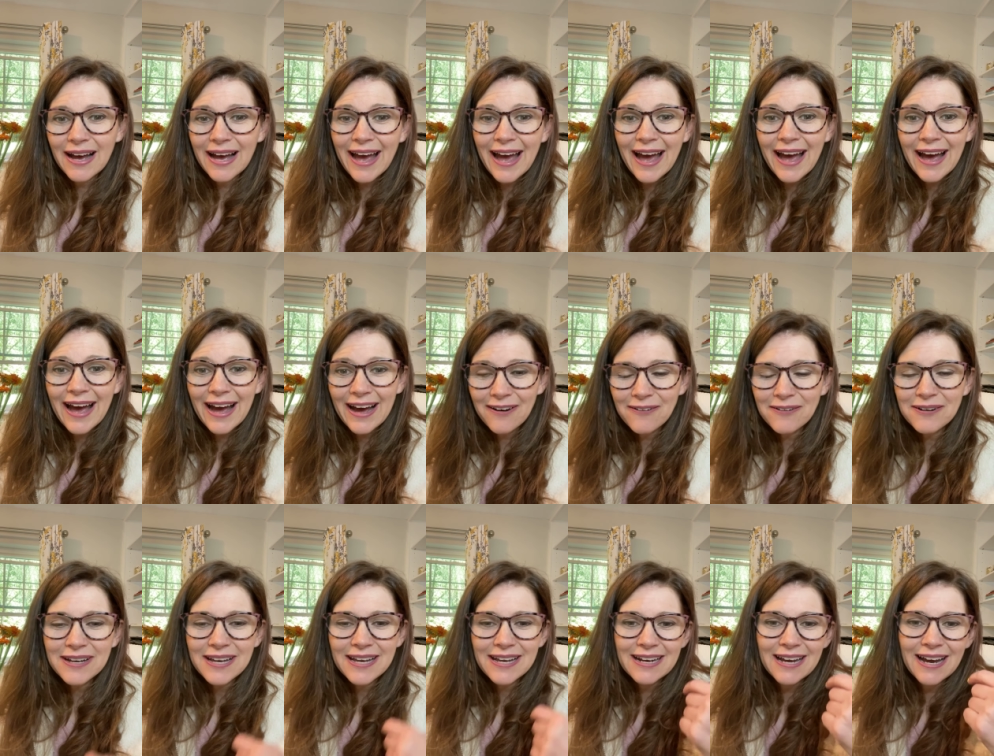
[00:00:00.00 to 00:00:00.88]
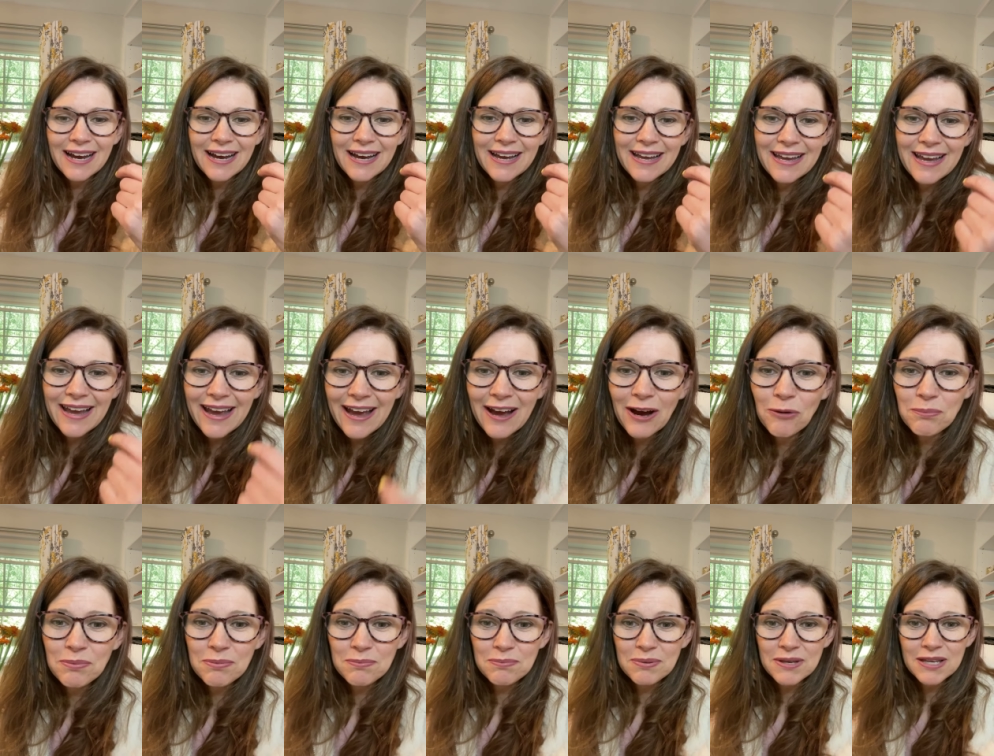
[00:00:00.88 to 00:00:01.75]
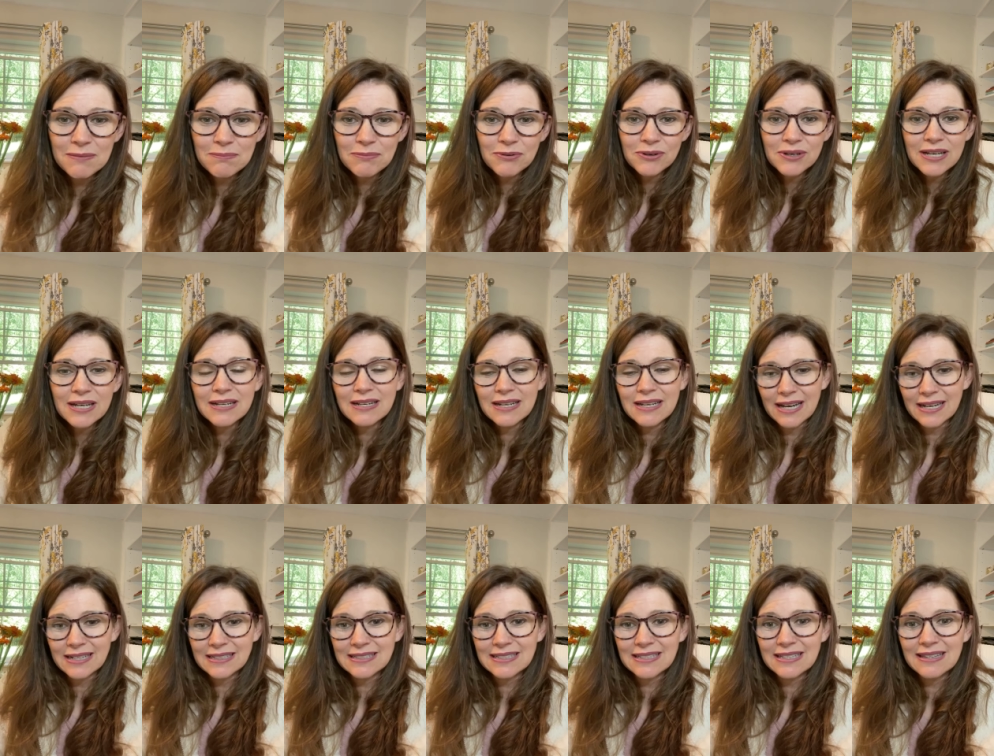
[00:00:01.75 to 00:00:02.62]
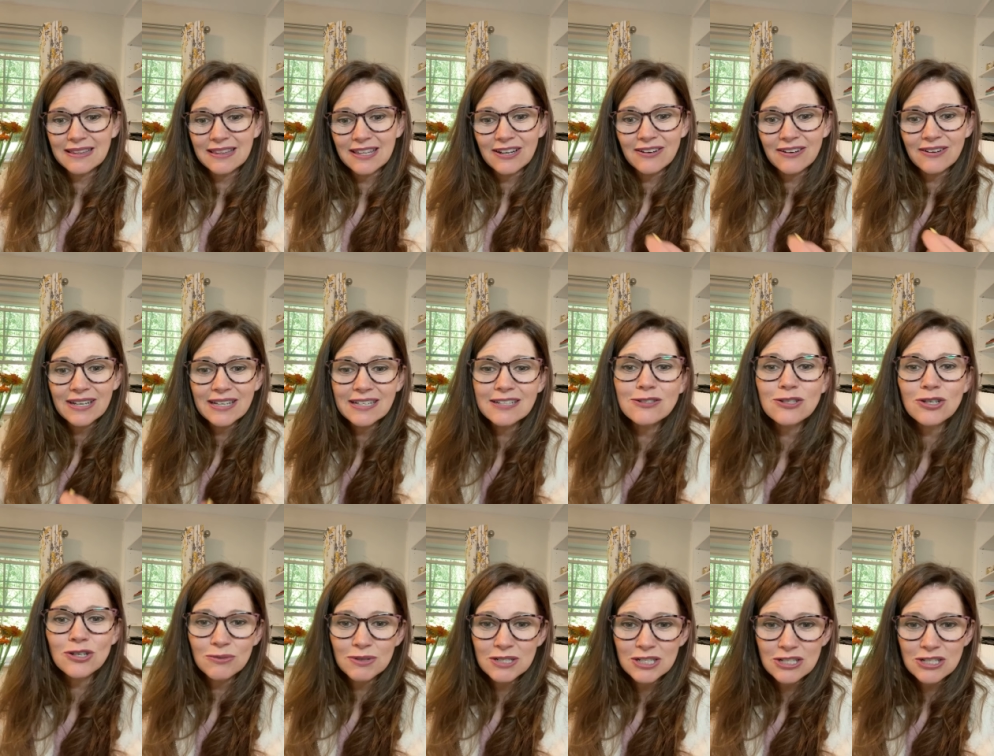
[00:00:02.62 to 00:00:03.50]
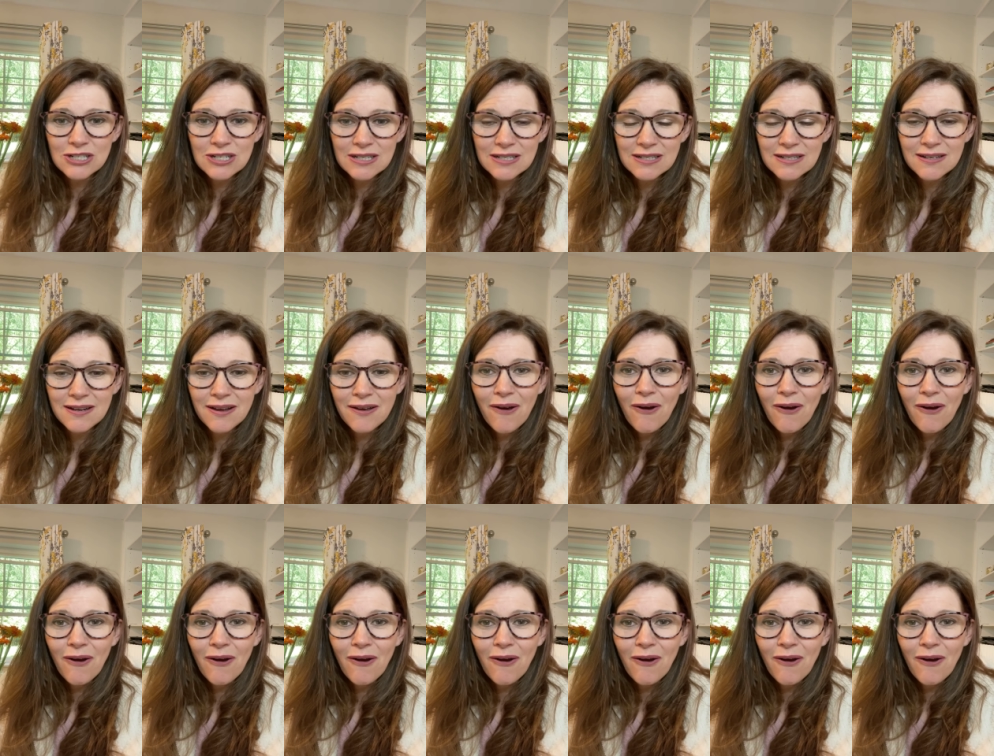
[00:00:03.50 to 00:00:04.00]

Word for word: how can I help people connect their intuition